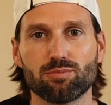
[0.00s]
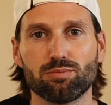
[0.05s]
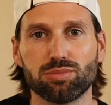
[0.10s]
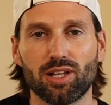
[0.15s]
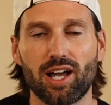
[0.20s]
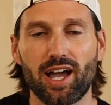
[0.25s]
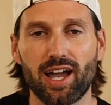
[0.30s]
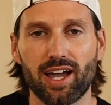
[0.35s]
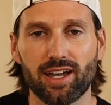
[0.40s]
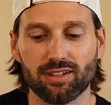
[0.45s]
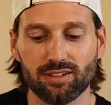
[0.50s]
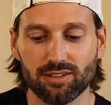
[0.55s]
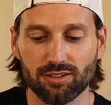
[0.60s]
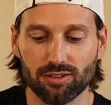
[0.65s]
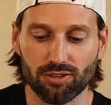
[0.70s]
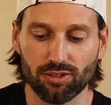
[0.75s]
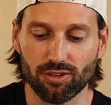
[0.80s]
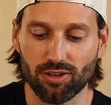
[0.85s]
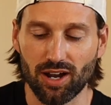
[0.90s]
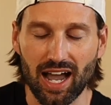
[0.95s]
black
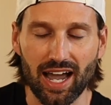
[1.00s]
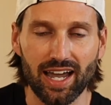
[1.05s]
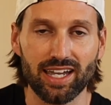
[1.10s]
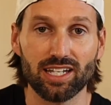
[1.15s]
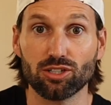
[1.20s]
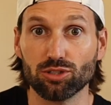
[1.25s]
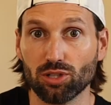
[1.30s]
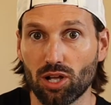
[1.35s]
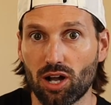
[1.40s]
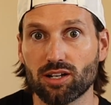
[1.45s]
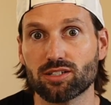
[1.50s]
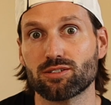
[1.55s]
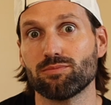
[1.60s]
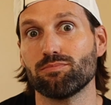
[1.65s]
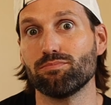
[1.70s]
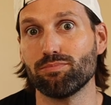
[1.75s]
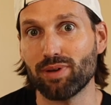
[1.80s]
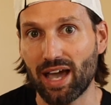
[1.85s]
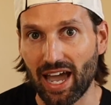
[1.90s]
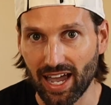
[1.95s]
or high gloss
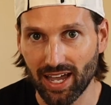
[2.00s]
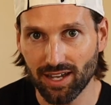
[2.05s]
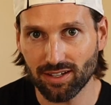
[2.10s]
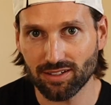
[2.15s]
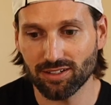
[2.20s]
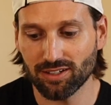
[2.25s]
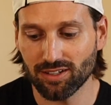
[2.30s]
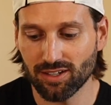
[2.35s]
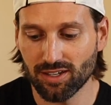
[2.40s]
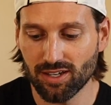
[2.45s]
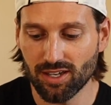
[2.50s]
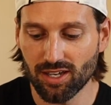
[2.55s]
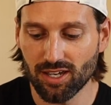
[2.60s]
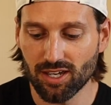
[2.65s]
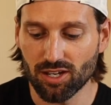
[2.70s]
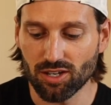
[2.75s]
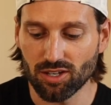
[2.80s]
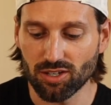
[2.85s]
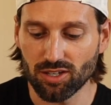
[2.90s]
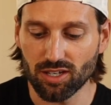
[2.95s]
back,
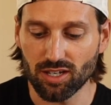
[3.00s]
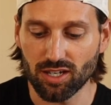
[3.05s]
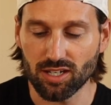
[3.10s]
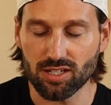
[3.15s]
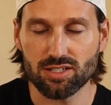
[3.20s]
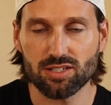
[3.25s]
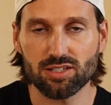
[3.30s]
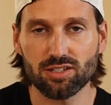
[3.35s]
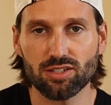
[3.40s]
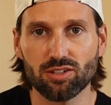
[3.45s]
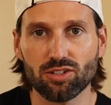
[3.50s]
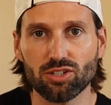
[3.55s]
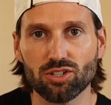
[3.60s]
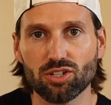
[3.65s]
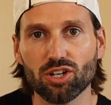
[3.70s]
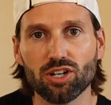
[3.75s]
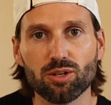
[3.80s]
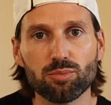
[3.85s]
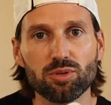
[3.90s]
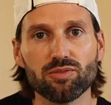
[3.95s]
it's
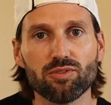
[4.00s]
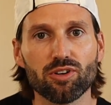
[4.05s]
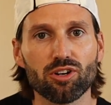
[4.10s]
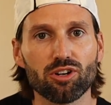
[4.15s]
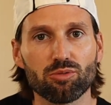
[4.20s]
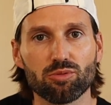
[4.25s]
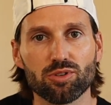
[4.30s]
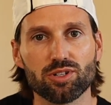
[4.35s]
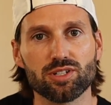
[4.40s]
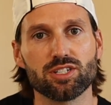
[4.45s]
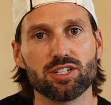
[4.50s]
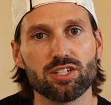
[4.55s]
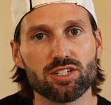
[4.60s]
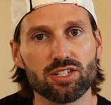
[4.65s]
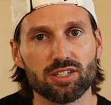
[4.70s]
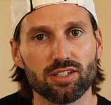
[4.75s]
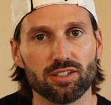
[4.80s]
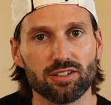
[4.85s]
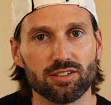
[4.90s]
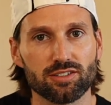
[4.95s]
going to be very
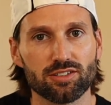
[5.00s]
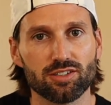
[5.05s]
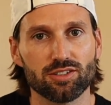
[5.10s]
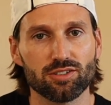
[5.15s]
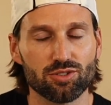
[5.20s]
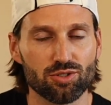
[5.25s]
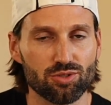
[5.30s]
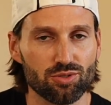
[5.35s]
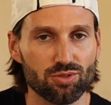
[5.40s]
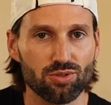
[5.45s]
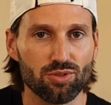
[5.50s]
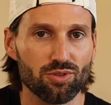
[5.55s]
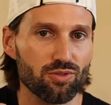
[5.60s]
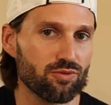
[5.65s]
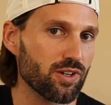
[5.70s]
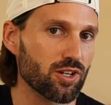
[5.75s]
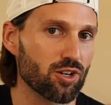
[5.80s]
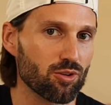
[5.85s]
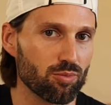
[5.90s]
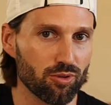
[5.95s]
resistant to
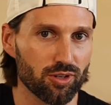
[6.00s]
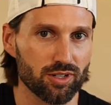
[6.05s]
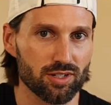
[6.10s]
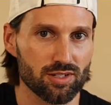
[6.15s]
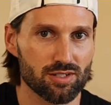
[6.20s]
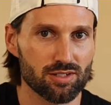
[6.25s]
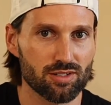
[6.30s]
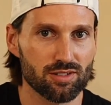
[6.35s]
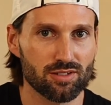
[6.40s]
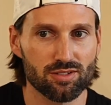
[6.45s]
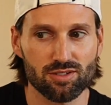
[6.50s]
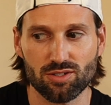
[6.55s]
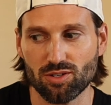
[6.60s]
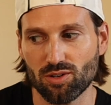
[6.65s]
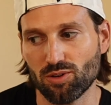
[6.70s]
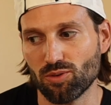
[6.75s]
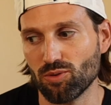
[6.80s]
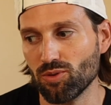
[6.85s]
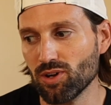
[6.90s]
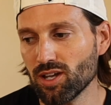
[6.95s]
fingerprints.
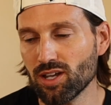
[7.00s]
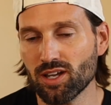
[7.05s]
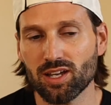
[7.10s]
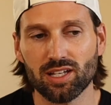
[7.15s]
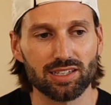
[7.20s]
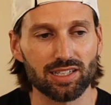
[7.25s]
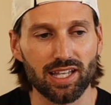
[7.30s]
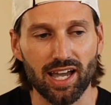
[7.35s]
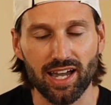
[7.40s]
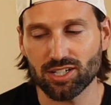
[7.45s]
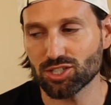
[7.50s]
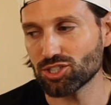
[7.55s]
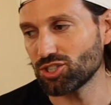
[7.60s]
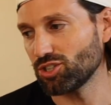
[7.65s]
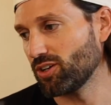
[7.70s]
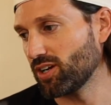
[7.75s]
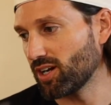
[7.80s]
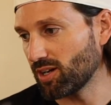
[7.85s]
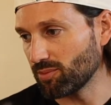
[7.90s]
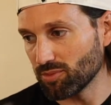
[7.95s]
So last
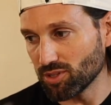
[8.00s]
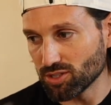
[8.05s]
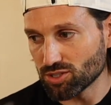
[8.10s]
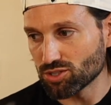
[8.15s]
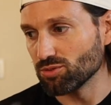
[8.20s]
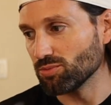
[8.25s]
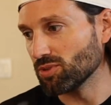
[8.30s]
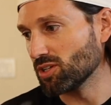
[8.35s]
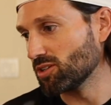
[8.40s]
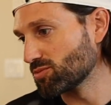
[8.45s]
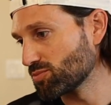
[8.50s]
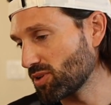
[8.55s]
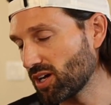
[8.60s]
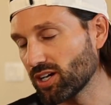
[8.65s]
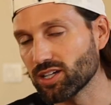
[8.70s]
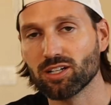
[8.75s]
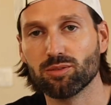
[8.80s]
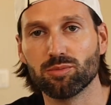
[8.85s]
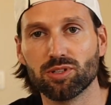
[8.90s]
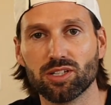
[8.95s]
year, and I'm assuming it's
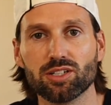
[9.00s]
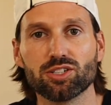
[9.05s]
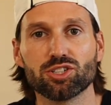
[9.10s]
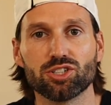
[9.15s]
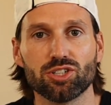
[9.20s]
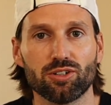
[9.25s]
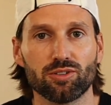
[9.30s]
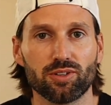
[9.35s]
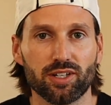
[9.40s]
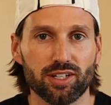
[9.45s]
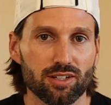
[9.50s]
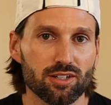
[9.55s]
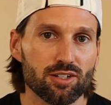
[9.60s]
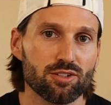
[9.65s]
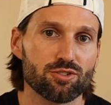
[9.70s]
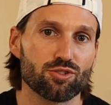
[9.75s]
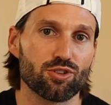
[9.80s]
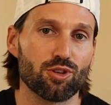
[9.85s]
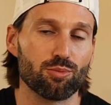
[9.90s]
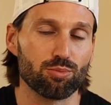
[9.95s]
probably going to be this year,
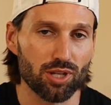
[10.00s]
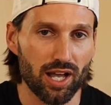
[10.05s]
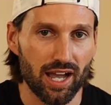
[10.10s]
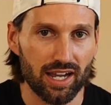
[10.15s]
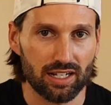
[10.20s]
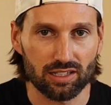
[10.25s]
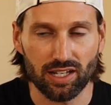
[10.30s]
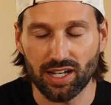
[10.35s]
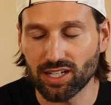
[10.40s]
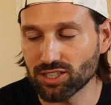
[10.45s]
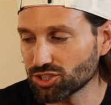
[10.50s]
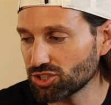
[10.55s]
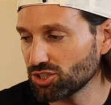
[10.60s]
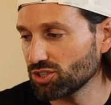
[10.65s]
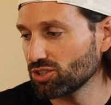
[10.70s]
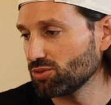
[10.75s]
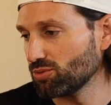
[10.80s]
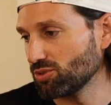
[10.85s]
so the black last year,